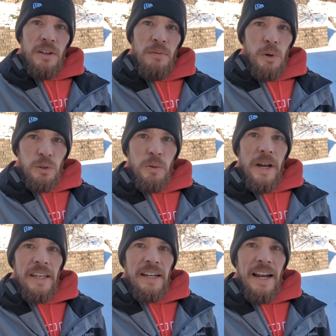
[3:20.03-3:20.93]

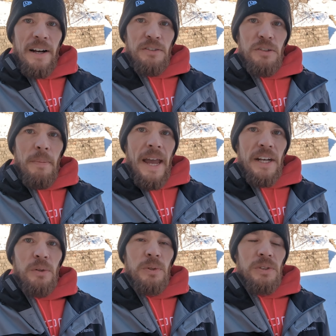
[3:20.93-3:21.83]
Volkswagen announced the
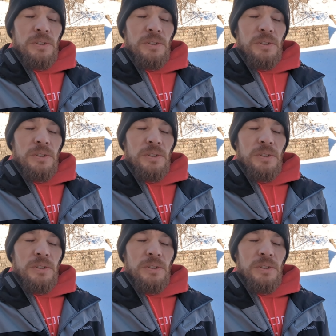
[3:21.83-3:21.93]
manual.